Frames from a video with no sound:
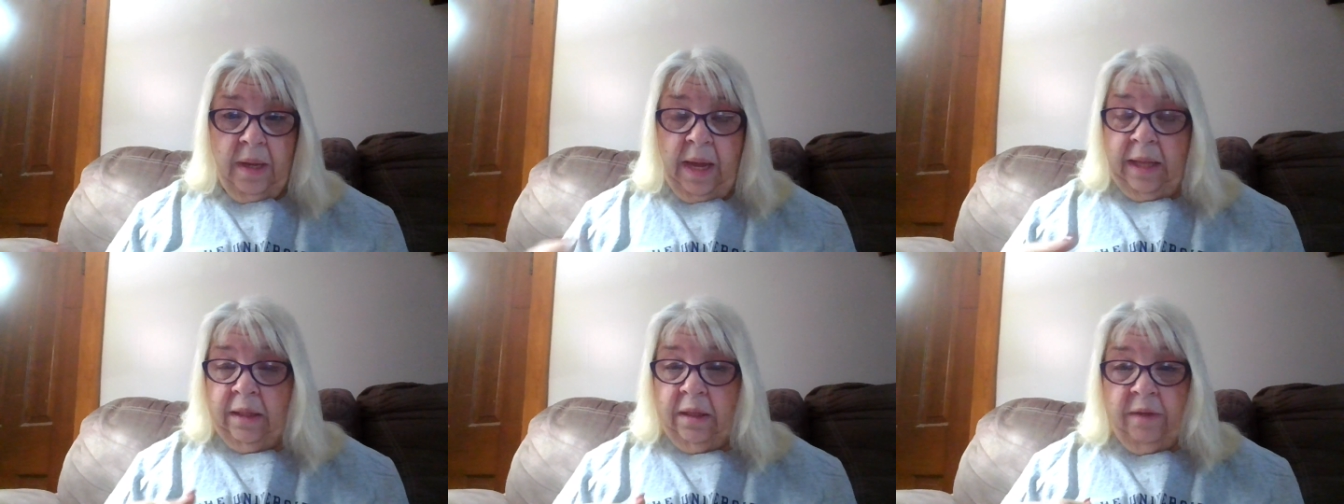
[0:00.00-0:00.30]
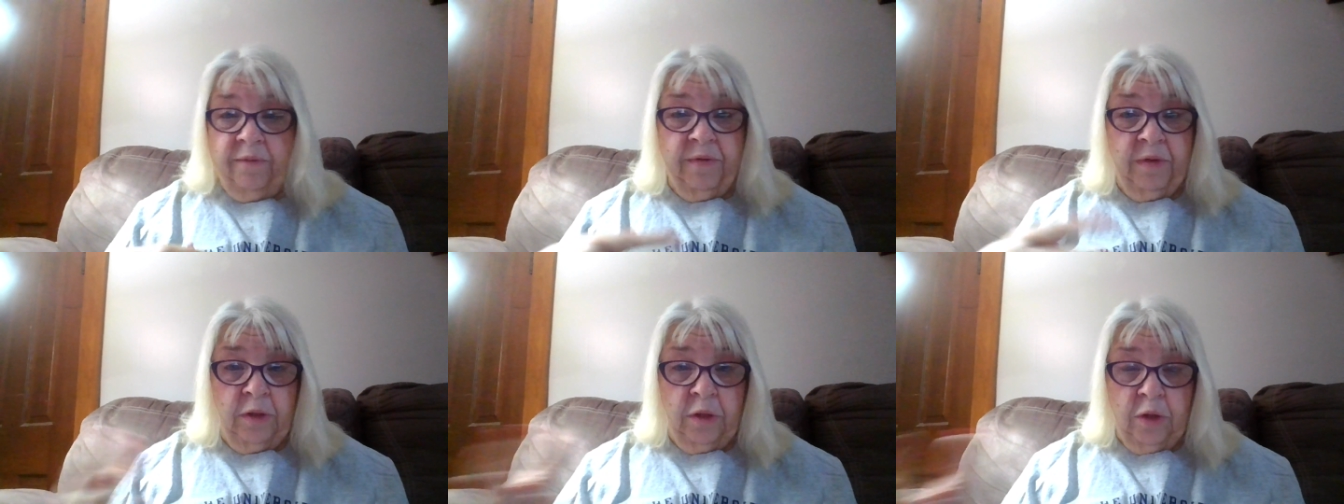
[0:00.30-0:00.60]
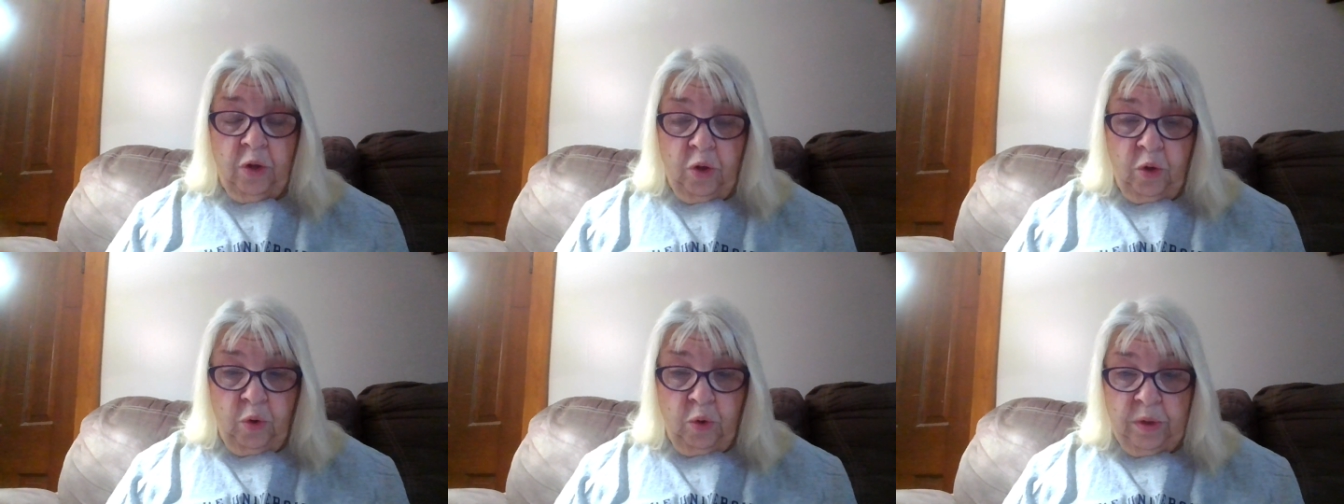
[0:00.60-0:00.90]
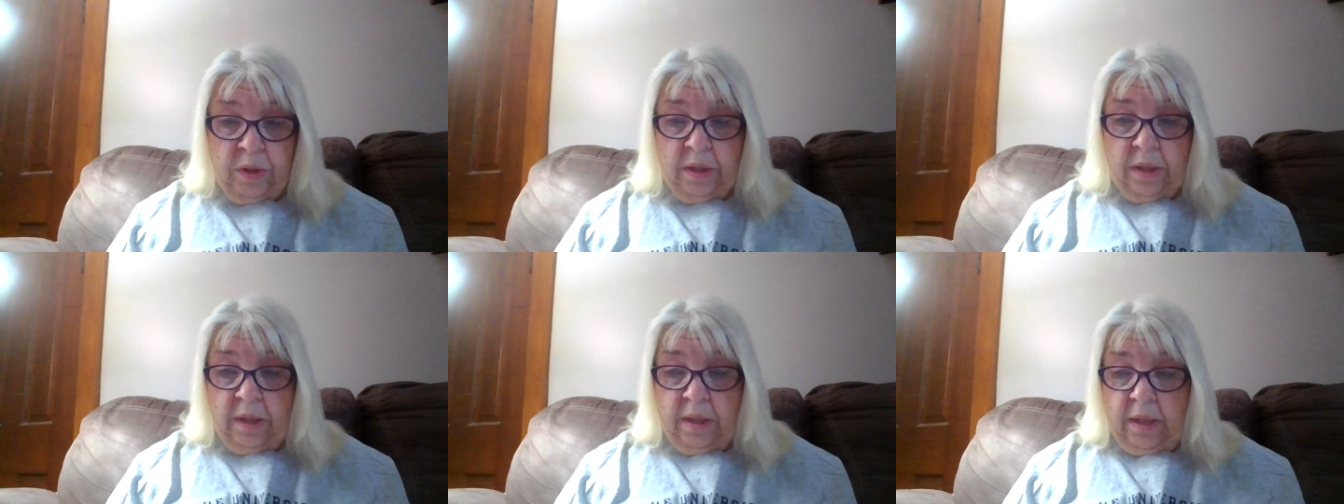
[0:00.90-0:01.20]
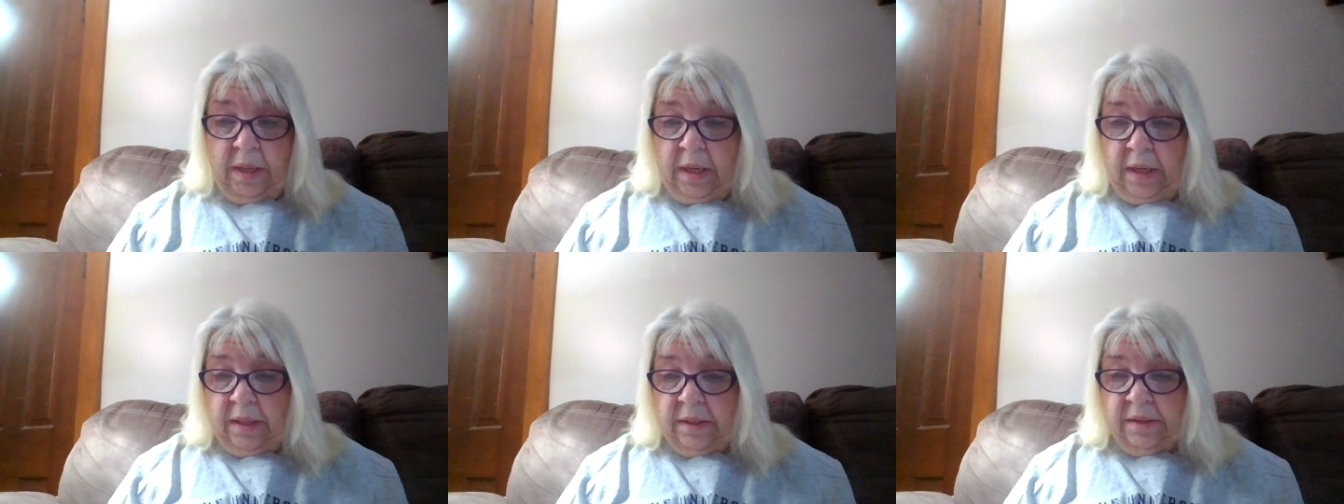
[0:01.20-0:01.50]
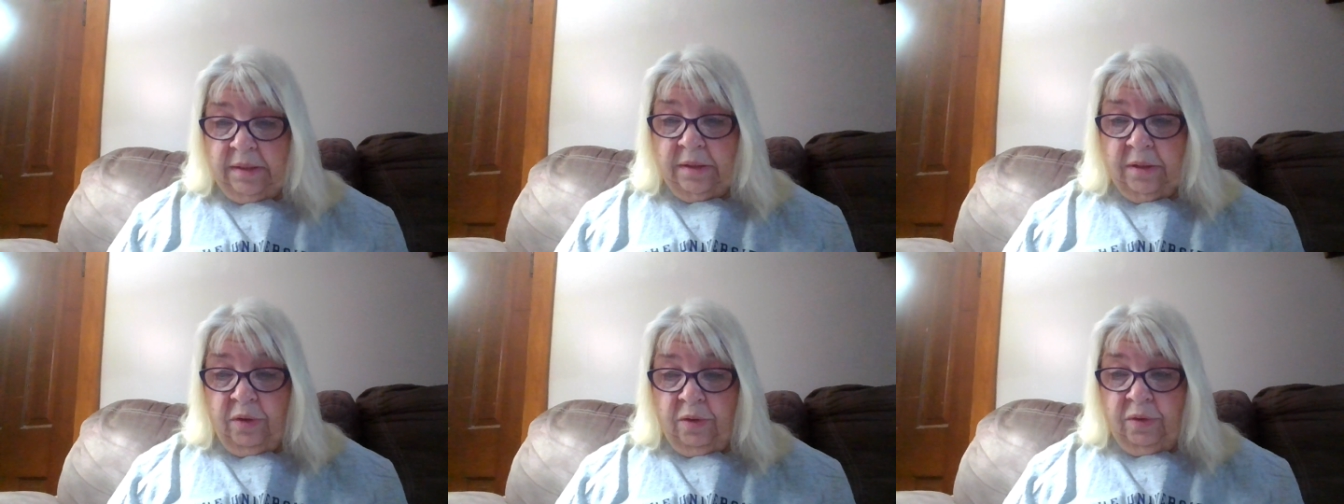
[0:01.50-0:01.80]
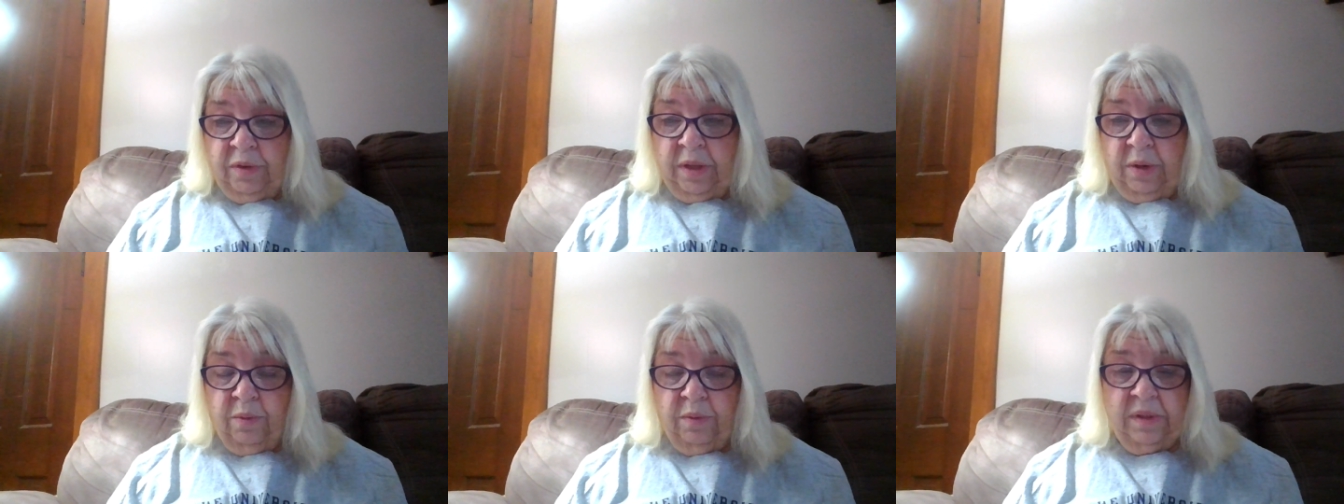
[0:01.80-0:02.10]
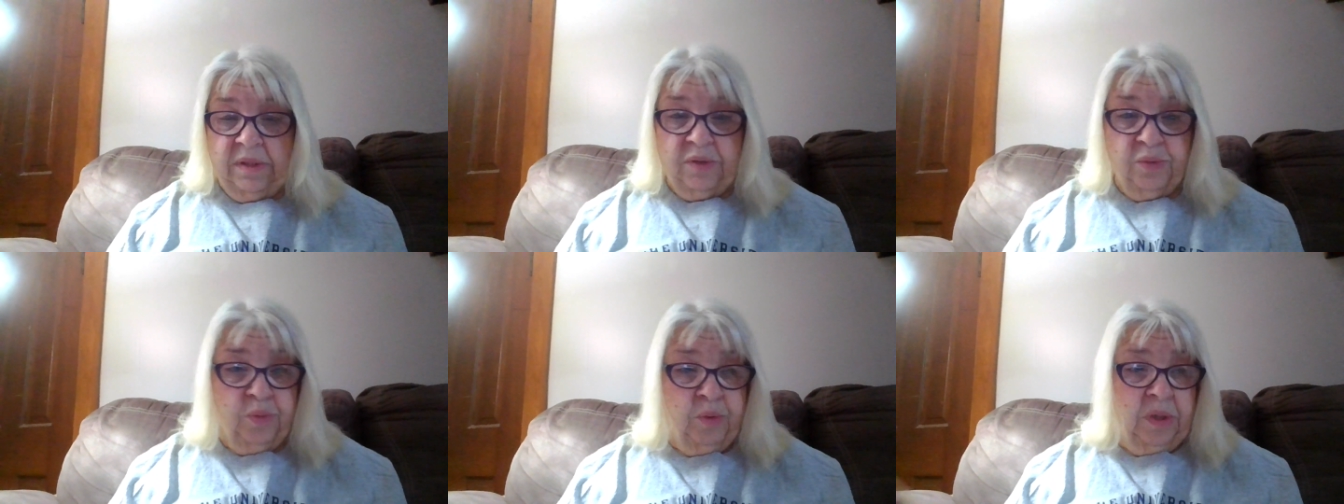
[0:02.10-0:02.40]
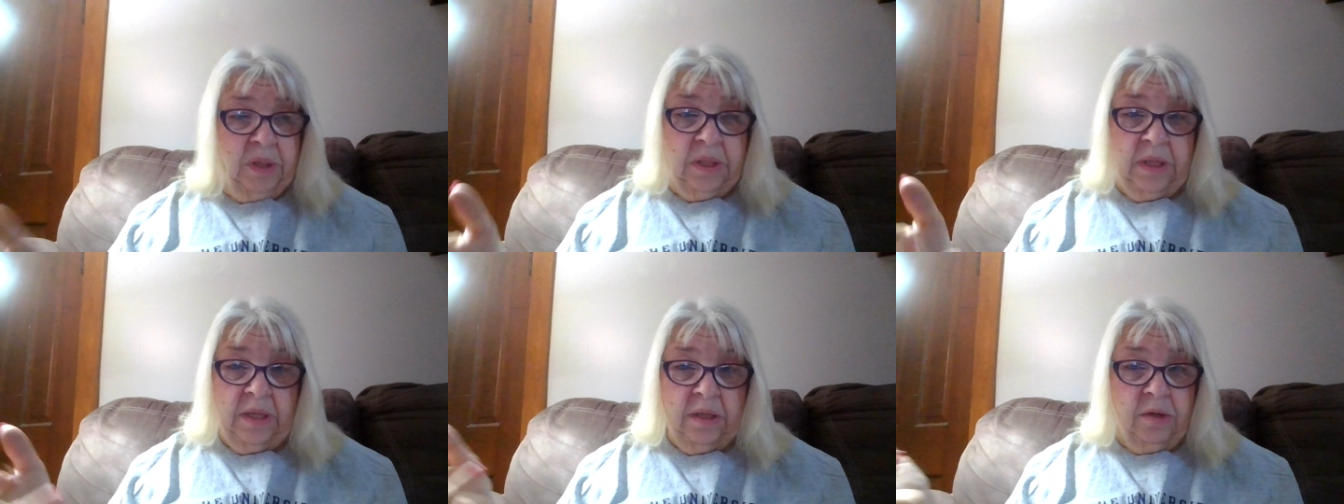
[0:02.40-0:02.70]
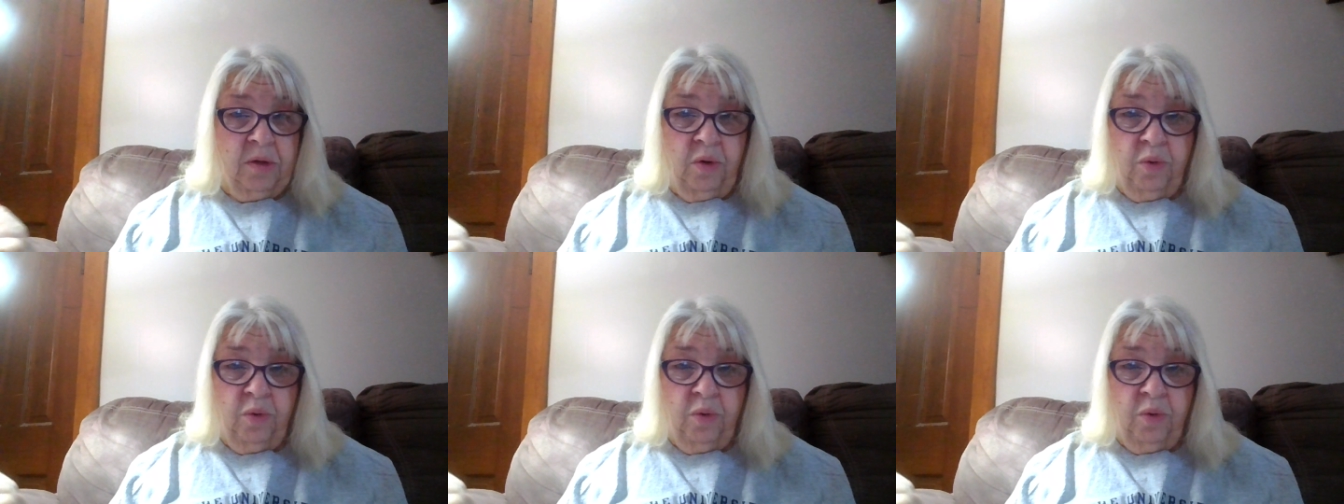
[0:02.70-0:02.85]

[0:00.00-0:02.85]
I live alone. So there was really